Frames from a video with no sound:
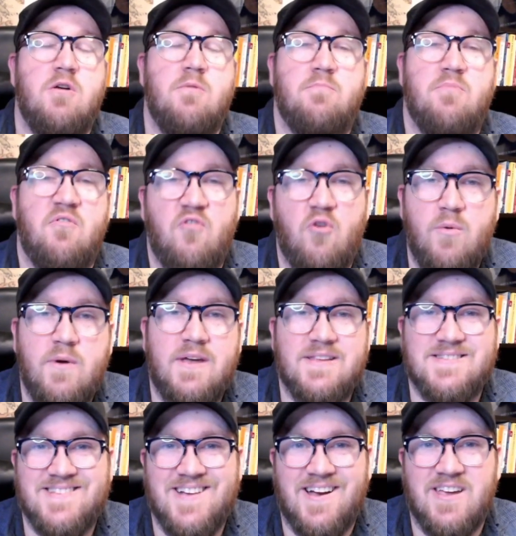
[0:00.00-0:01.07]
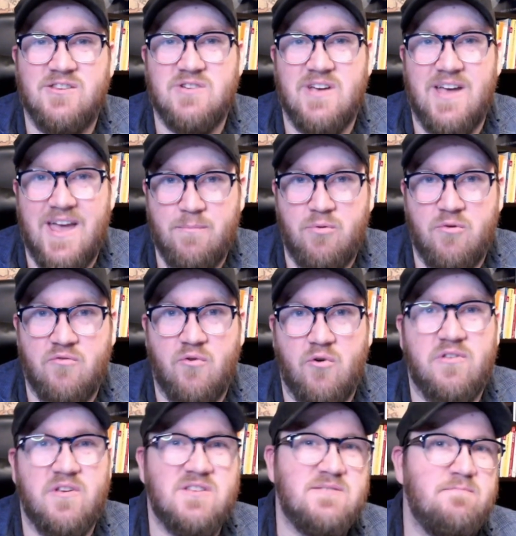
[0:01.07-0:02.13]
Before we get stuck into
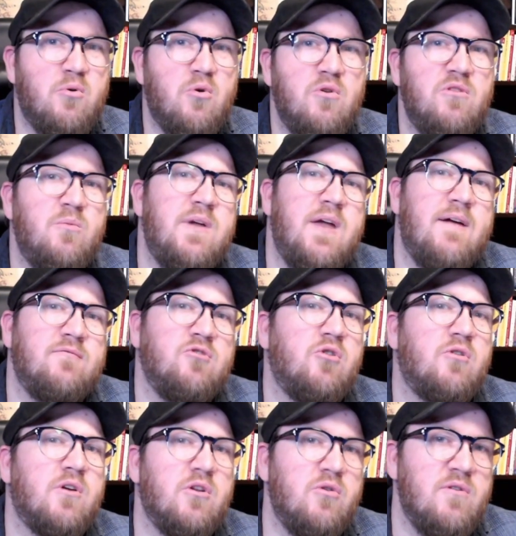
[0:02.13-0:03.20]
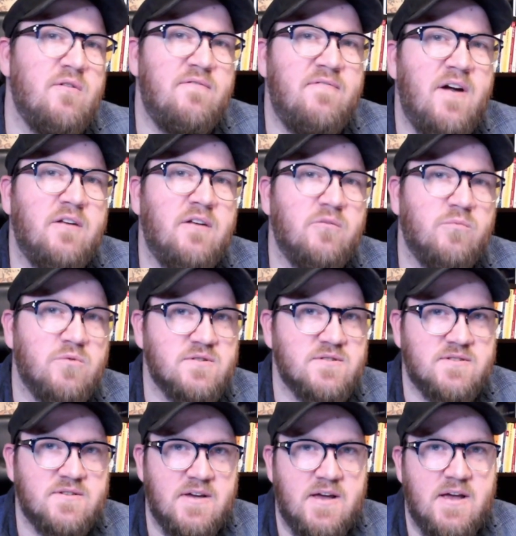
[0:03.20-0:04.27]
Ampleforth, it's important that we have a look at who the founder
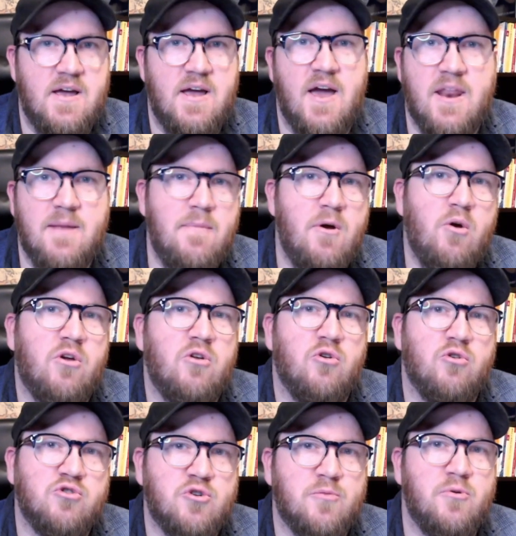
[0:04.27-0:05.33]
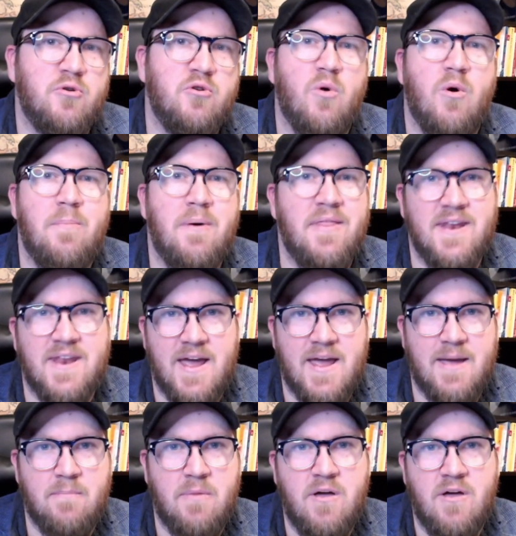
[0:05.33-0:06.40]
was, an American entrepreneur by the
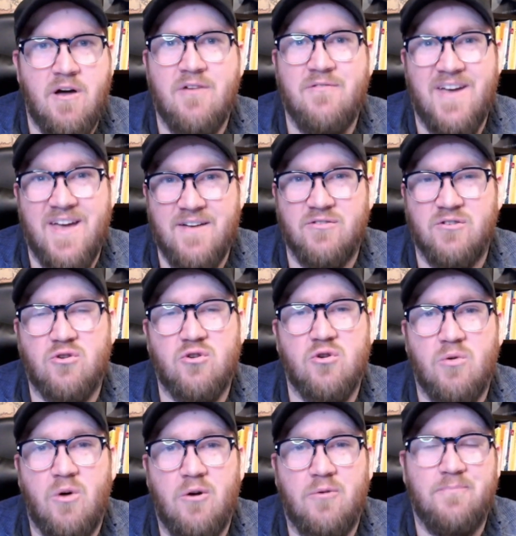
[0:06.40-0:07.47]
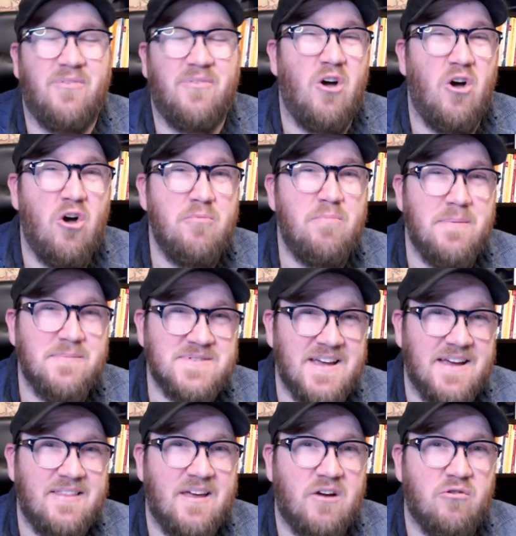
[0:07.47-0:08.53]
name of Evan Kuo. I hope I'm
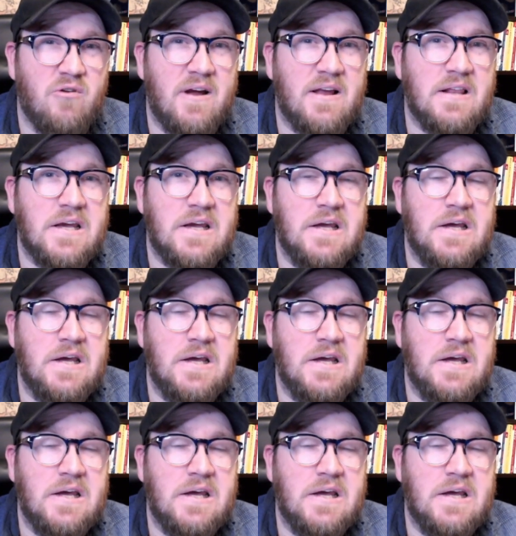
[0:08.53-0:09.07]
saying that correctly.